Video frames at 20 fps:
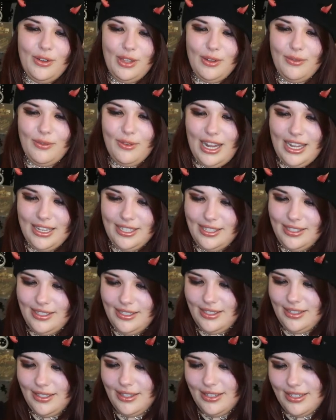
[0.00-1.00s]
your
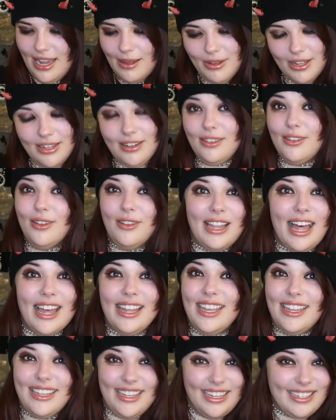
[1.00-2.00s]
wrists, because I'm going to look
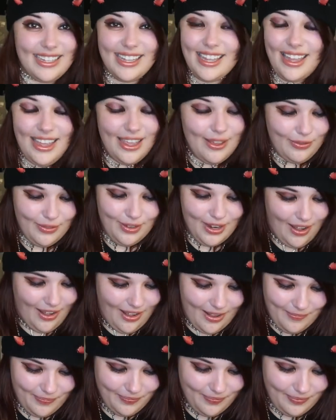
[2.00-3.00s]
like an idiot if
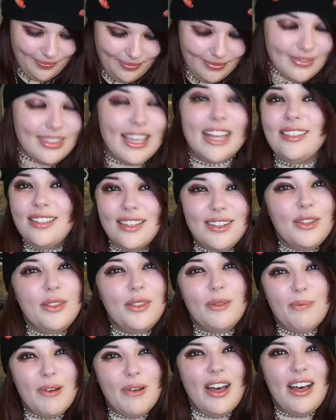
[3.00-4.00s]
not. That's
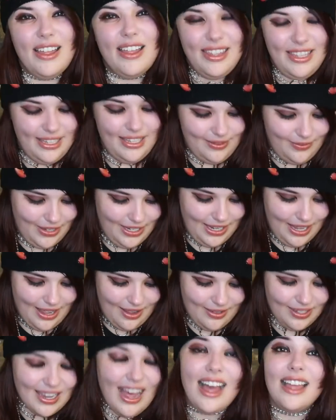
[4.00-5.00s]
another part of these
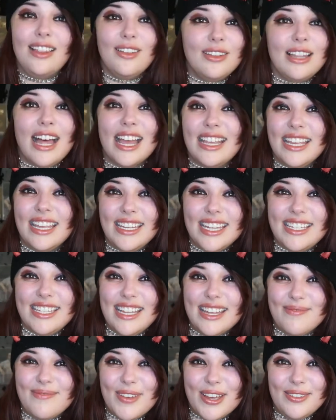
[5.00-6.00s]
videos. I look like an
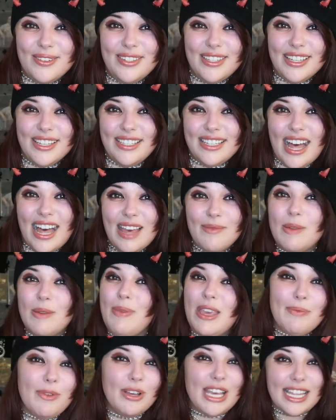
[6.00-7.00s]
idiot most of the time and
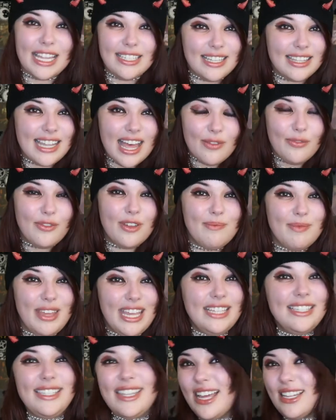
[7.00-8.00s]
people get to laugh at
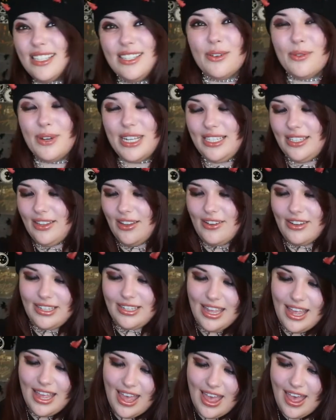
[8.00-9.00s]
me, so that's always
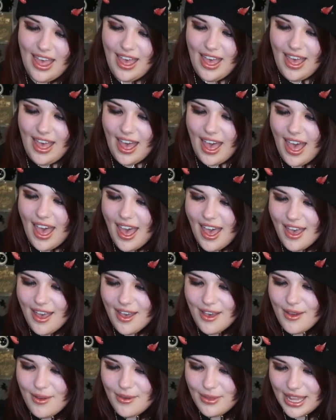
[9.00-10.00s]
good.
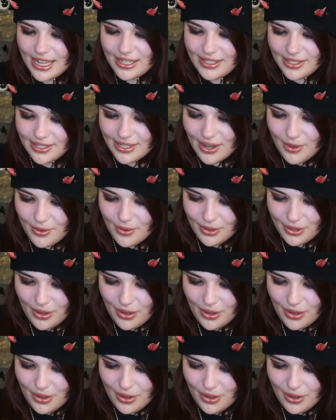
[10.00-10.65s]
Oh, they're so